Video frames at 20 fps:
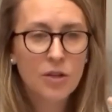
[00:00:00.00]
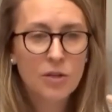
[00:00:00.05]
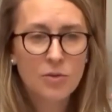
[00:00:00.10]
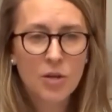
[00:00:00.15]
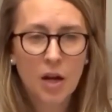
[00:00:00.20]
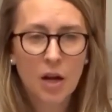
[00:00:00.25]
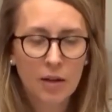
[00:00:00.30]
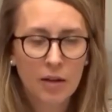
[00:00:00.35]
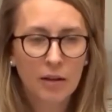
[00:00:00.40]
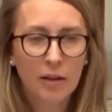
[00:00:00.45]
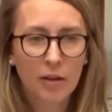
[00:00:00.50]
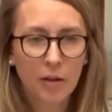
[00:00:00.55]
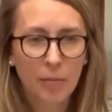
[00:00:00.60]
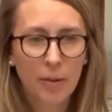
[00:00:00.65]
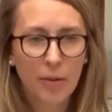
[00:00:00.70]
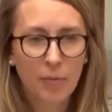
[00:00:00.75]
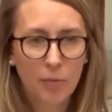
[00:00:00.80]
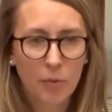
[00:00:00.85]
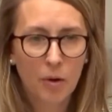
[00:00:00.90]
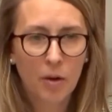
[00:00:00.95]
Can you talk a
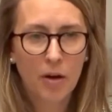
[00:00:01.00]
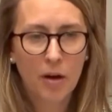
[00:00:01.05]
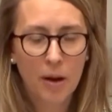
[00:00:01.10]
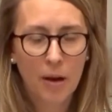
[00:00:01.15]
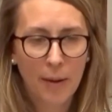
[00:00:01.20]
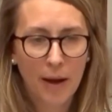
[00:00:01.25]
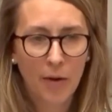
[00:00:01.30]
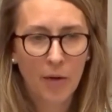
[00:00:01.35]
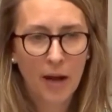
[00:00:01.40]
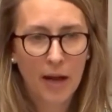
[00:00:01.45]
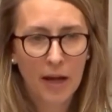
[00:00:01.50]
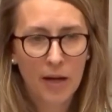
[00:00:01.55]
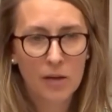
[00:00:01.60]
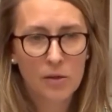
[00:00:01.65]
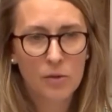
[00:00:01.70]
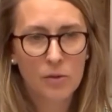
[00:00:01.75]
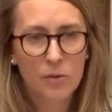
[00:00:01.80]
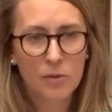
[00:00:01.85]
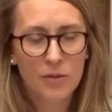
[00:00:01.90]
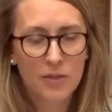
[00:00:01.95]
little bit more about
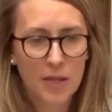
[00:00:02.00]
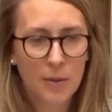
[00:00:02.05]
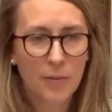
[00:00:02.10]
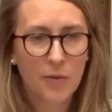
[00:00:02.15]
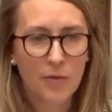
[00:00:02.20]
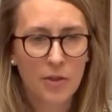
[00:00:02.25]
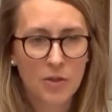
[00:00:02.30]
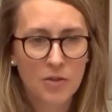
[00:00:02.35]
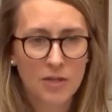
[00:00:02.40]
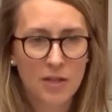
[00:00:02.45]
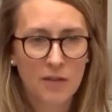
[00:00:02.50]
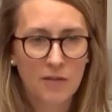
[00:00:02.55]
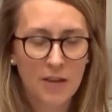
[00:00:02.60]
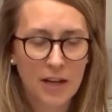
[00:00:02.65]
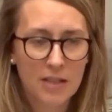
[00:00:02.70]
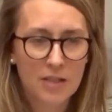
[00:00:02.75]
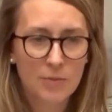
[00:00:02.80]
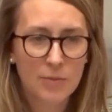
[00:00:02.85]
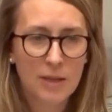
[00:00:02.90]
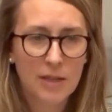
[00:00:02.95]
how some of those
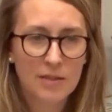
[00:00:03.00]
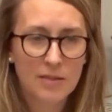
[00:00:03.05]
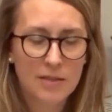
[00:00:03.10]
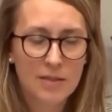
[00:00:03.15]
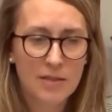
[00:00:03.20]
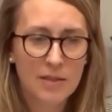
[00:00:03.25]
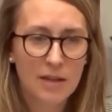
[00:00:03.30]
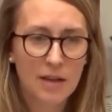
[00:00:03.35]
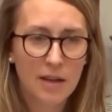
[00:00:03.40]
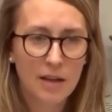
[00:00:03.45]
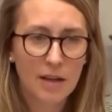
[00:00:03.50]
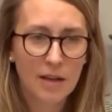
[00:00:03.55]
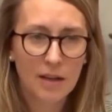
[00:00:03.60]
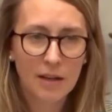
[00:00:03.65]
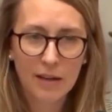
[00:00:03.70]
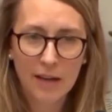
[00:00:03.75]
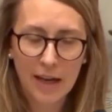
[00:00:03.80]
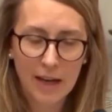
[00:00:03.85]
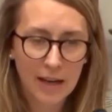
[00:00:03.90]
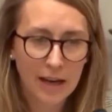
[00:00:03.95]
investments
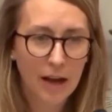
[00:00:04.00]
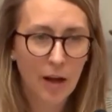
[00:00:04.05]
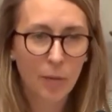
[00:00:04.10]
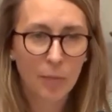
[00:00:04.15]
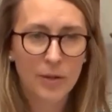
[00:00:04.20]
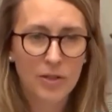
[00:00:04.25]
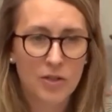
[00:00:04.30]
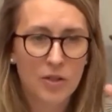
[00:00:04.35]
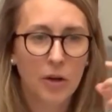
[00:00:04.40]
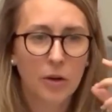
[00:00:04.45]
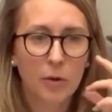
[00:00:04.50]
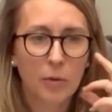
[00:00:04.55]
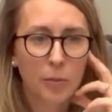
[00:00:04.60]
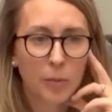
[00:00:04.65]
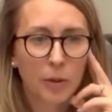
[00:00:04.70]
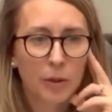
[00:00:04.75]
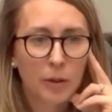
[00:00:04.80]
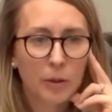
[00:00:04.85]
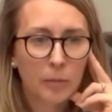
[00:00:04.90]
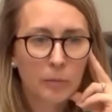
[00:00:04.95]
can help us
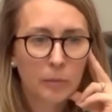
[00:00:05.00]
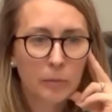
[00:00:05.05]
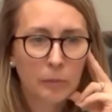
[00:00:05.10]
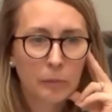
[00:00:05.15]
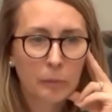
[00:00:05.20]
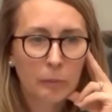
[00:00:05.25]
cope?